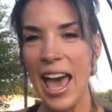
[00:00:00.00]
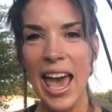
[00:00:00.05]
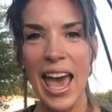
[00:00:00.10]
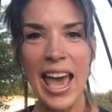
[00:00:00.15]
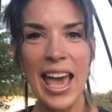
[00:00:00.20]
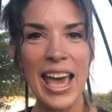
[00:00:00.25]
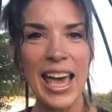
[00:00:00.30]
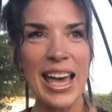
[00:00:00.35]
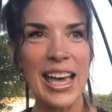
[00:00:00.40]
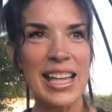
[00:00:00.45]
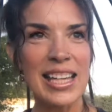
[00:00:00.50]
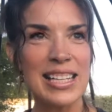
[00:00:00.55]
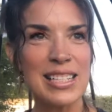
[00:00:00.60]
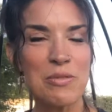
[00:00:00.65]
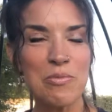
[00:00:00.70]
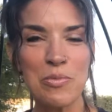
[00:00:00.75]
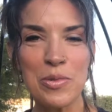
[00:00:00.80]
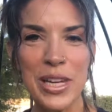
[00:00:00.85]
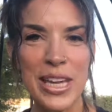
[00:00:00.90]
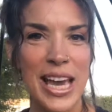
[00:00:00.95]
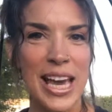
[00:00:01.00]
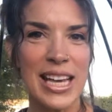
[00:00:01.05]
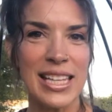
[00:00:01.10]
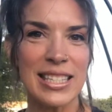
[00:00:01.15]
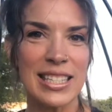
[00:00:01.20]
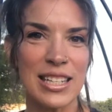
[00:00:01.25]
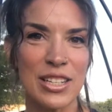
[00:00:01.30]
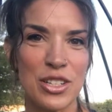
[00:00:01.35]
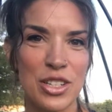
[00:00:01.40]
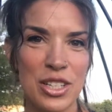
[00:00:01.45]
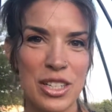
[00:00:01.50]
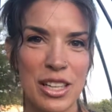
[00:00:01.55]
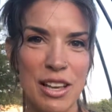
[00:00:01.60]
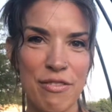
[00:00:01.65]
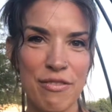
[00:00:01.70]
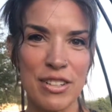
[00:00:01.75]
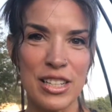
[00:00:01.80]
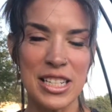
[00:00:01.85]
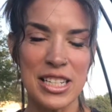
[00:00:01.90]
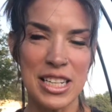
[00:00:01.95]
And we had such a
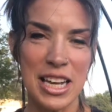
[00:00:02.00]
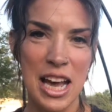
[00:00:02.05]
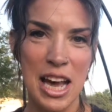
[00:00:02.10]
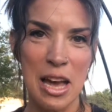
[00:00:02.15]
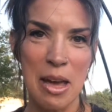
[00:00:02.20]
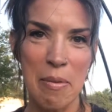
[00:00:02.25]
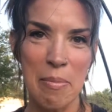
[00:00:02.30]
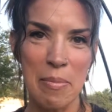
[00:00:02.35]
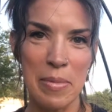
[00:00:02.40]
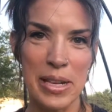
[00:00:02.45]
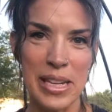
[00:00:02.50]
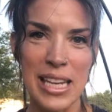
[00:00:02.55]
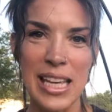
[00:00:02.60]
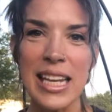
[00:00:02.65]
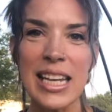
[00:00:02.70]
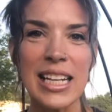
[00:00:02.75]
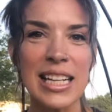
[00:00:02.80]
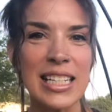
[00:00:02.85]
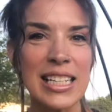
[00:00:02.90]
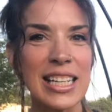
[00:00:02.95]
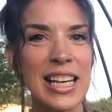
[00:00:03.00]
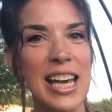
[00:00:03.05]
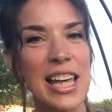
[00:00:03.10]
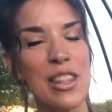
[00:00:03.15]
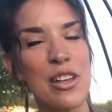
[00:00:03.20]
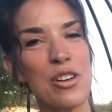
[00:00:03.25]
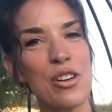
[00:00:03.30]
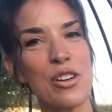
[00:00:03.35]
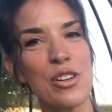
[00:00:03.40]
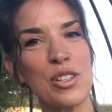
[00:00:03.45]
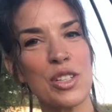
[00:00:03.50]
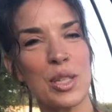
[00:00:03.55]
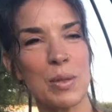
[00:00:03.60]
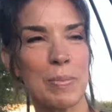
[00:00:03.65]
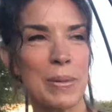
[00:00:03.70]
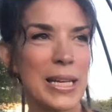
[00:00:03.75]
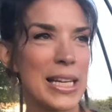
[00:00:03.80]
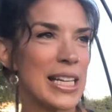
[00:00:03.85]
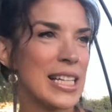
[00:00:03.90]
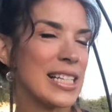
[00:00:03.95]
lovely time knitting together,
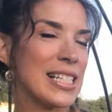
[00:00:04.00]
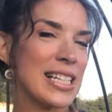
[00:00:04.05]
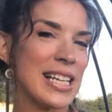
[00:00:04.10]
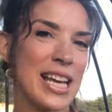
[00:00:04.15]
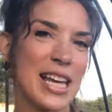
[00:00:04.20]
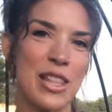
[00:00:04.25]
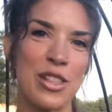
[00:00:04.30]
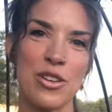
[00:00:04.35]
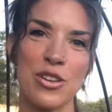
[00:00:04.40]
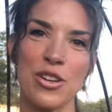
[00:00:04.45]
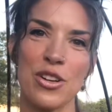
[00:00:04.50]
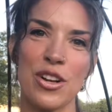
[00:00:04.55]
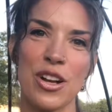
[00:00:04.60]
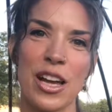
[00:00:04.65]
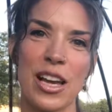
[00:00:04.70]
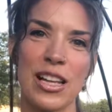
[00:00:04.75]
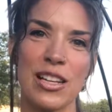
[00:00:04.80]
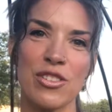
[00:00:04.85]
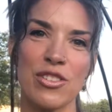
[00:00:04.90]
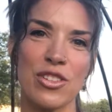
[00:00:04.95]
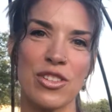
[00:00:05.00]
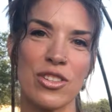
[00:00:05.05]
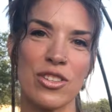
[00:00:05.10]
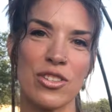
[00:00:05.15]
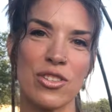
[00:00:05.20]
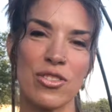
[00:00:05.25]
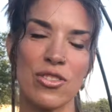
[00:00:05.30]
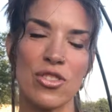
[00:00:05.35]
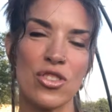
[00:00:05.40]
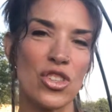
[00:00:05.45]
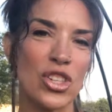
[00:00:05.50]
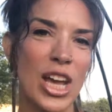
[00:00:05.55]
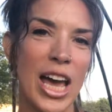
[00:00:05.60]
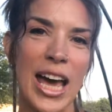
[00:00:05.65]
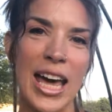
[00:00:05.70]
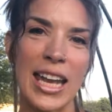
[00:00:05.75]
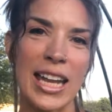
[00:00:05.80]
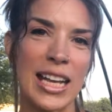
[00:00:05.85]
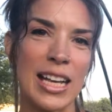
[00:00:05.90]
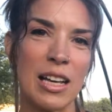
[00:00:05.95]
spinning together, and just
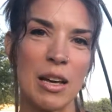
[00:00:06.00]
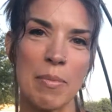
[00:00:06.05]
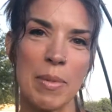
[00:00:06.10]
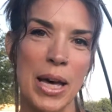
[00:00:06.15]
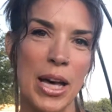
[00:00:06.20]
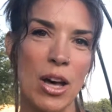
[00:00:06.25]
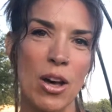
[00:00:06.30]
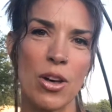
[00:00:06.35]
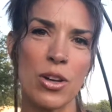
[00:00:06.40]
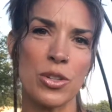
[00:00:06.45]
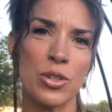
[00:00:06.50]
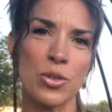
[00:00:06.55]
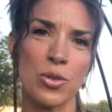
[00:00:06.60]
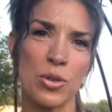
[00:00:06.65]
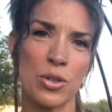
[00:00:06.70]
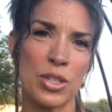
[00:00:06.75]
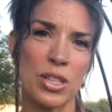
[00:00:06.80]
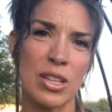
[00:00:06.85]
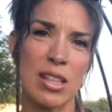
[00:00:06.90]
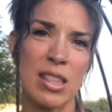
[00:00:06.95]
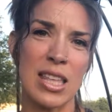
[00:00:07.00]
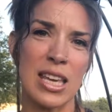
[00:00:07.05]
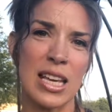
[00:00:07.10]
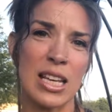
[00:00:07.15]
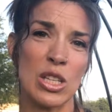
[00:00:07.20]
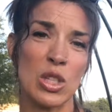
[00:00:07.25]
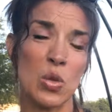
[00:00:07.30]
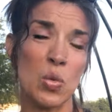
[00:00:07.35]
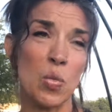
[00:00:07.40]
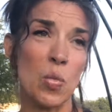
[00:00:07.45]
chatting about all sorts of things.